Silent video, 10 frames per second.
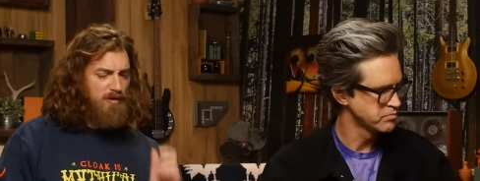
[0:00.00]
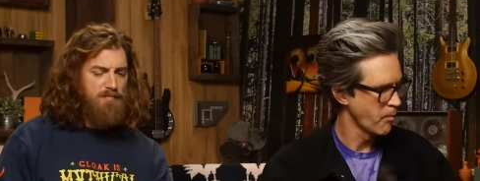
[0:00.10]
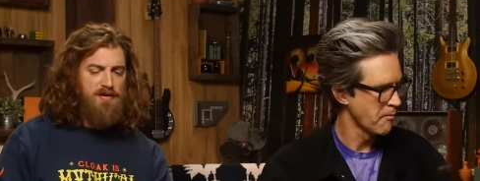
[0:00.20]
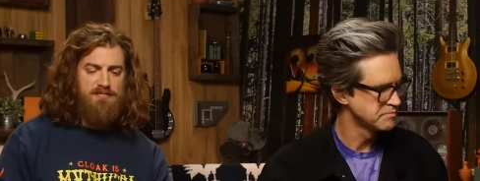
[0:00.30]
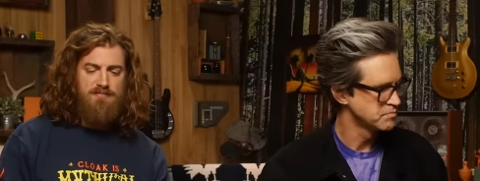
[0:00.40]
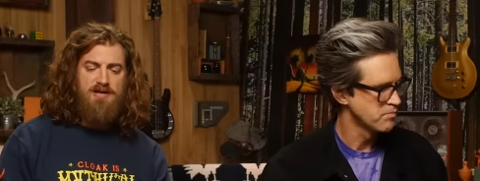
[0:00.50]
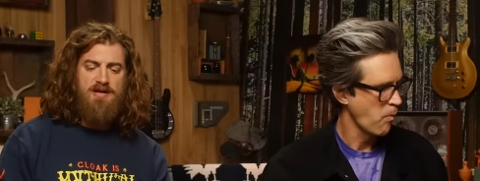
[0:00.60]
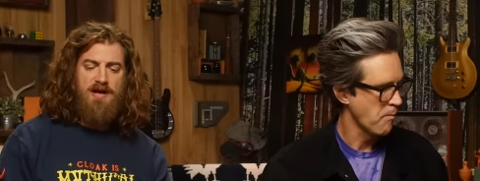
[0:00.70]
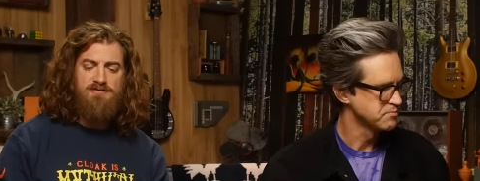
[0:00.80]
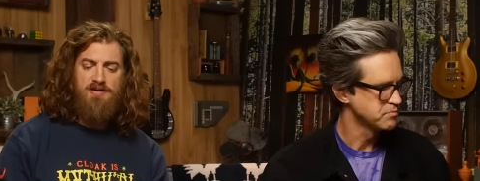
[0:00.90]
Speaker 1: Well, but we
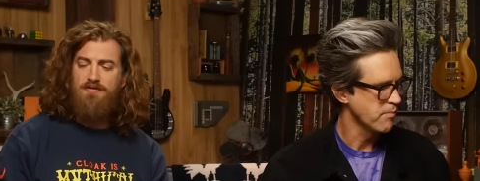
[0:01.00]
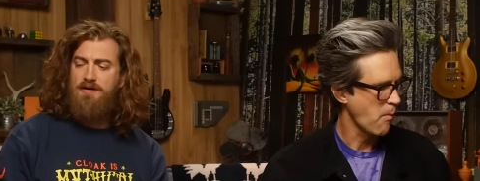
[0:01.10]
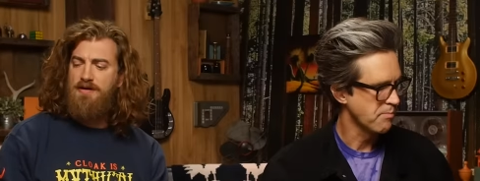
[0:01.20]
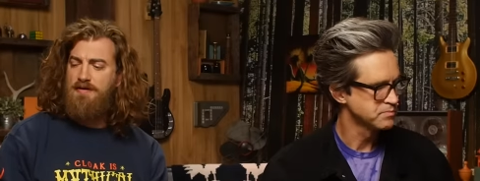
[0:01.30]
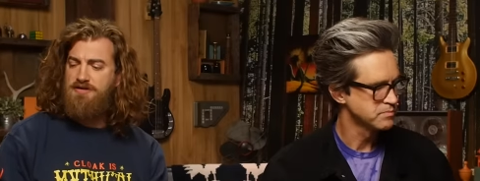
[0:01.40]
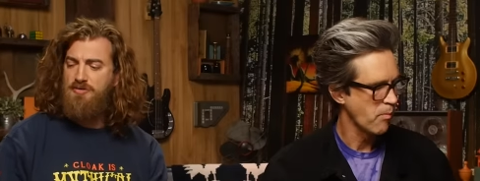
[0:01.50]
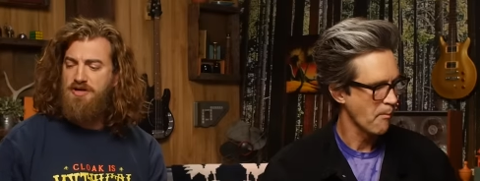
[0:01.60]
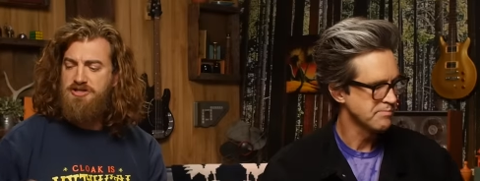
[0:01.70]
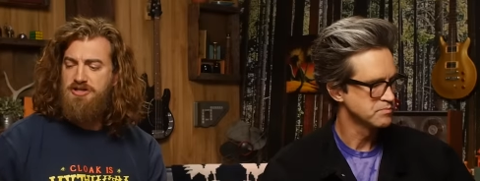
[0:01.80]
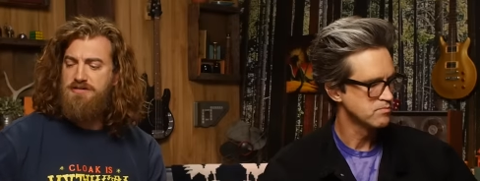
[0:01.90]
can have different
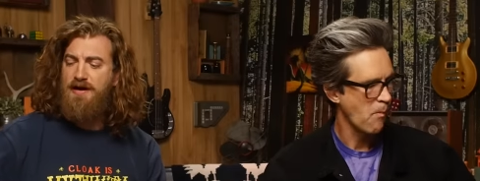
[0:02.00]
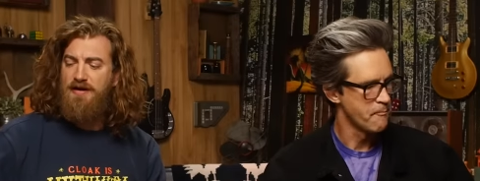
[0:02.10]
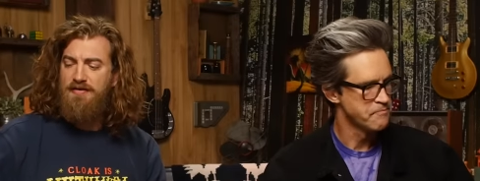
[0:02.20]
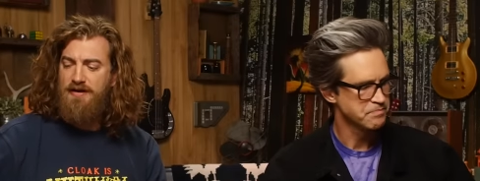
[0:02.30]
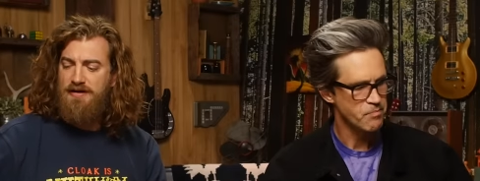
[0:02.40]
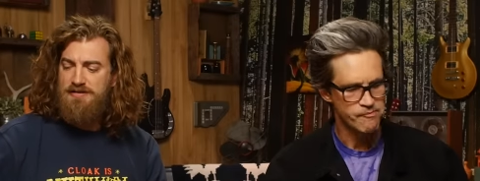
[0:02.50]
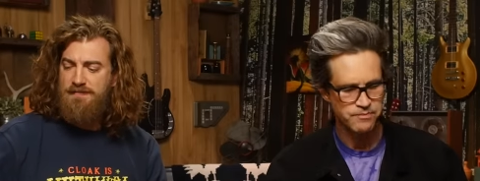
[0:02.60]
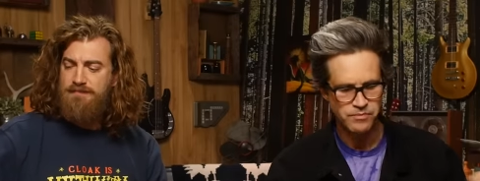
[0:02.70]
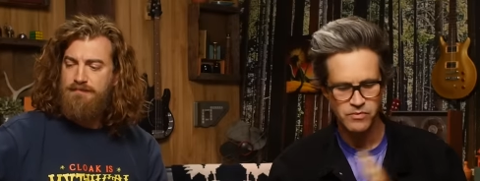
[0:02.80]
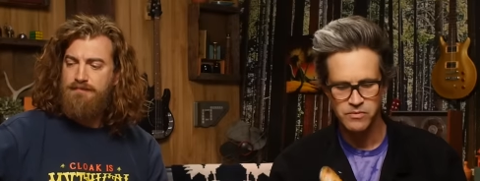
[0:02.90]
intuitions about
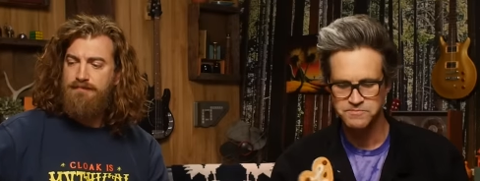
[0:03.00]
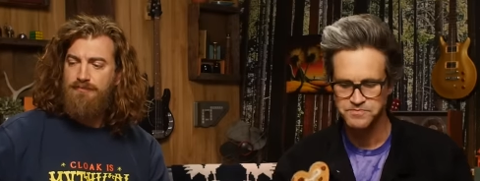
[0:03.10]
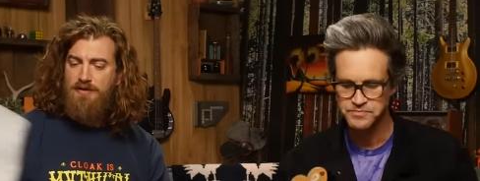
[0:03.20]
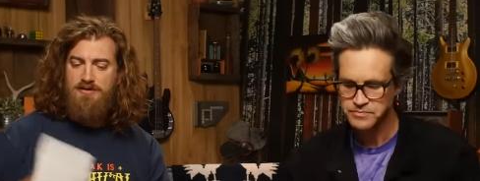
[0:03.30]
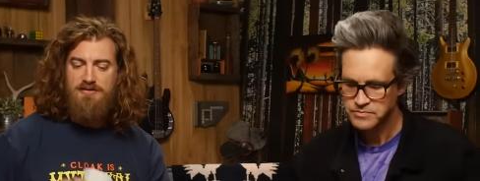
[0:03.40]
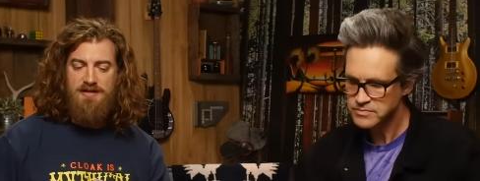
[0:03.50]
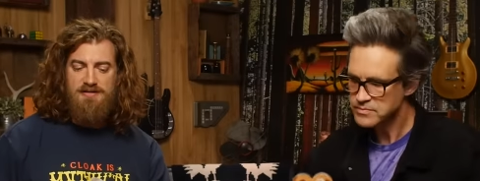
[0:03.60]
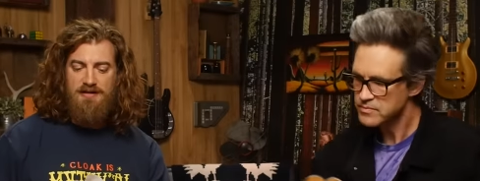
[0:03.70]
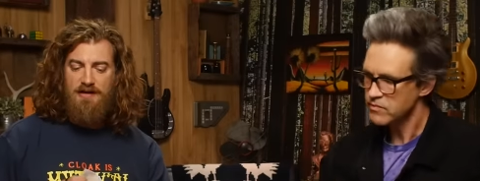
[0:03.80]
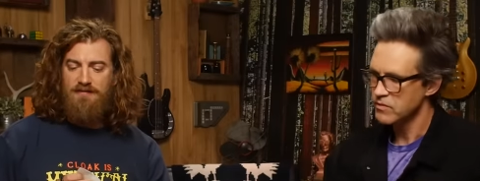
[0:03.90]
things. You
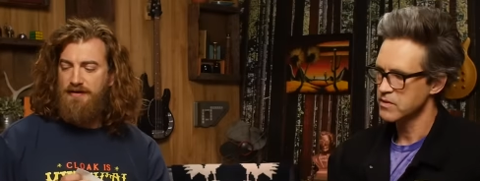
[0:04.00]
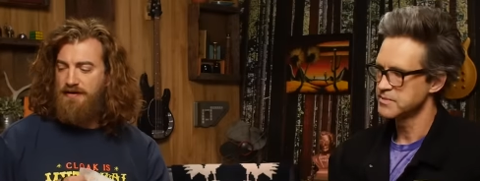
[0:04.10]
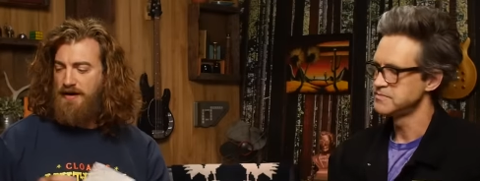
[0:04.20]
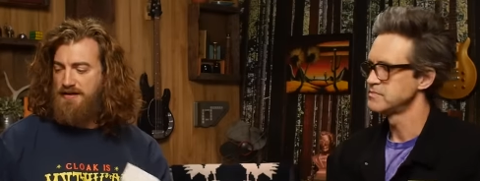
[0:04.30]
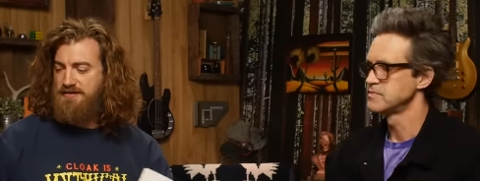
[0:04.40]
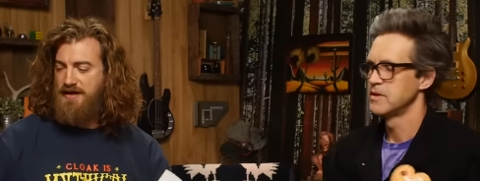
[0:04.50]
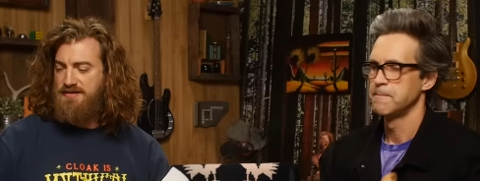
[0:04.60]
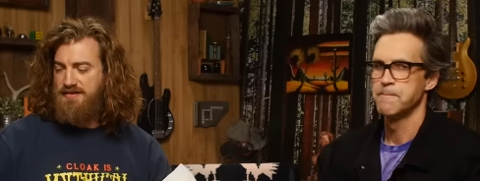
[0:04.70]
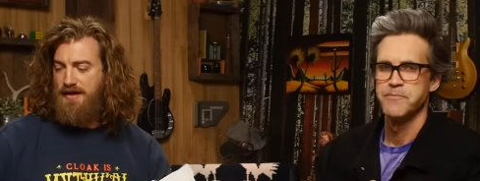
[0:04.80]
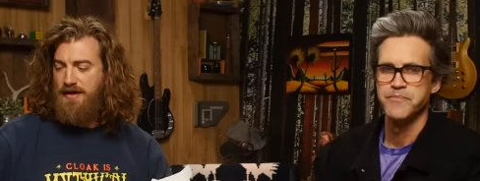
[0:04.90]
taste love and I
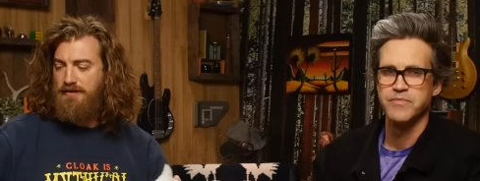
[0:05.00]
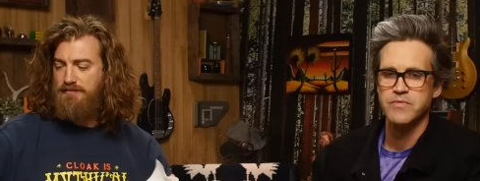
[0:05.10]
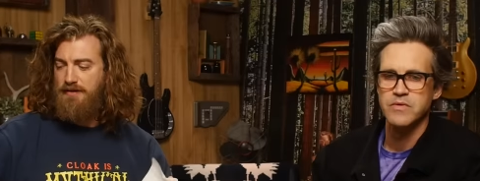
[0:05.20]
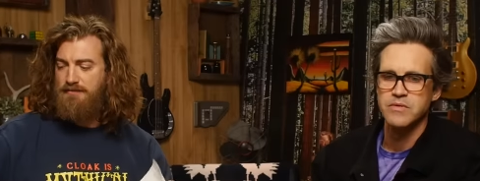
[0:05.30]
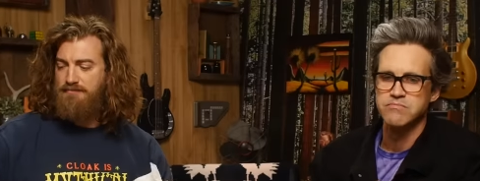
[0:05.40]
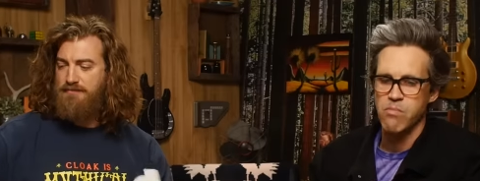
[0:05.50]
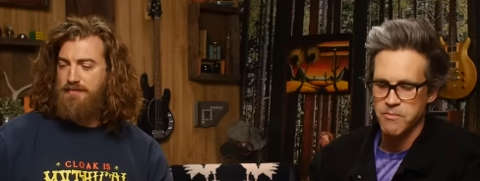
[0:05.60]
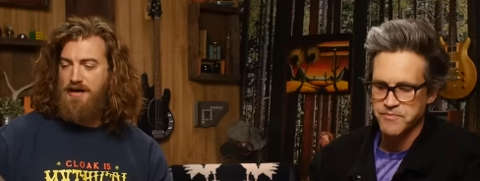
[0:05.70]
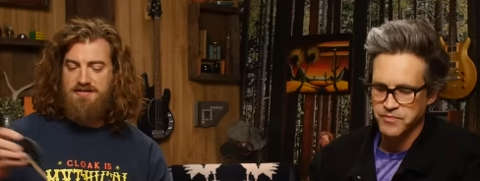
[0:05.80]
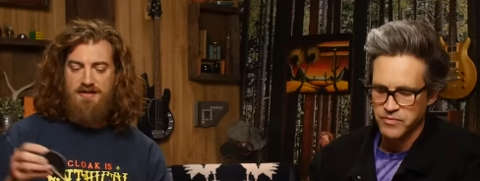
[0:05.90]
taste hate,
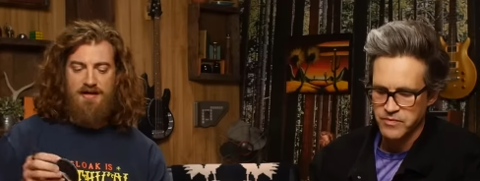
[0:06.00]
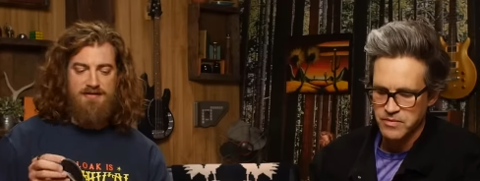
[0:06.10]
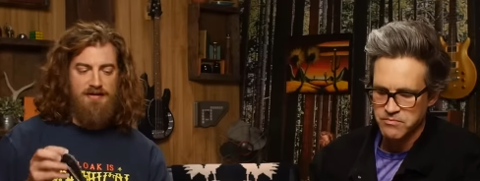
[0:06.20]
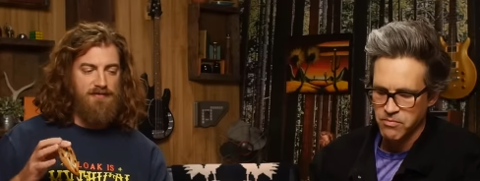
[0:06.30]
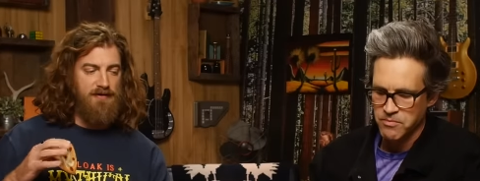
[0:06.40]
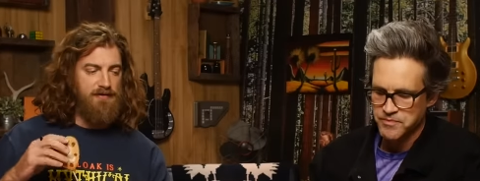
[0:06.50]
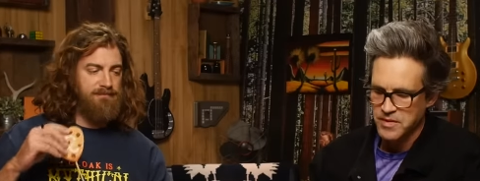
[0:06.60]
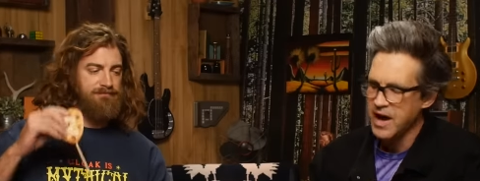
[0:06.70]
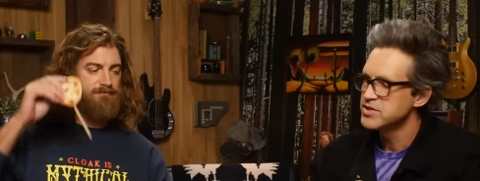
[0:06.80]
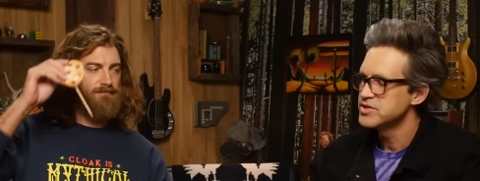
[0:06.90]
and that's scientific.
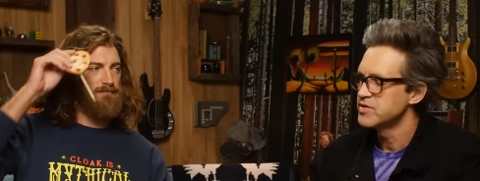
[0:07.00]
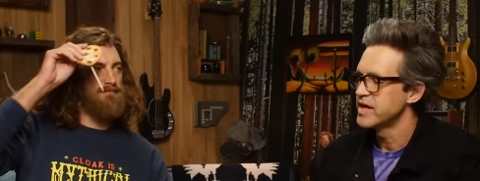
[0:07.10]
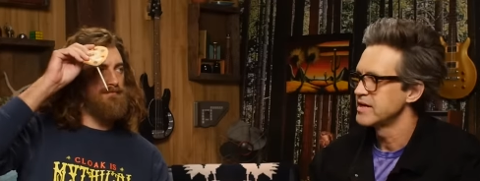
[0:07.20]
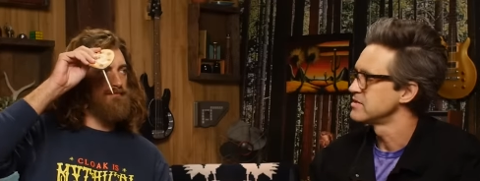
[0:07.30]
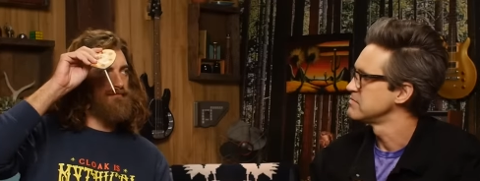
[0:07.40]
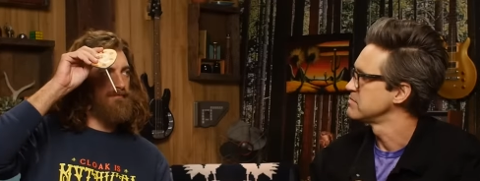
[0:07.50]
I also guess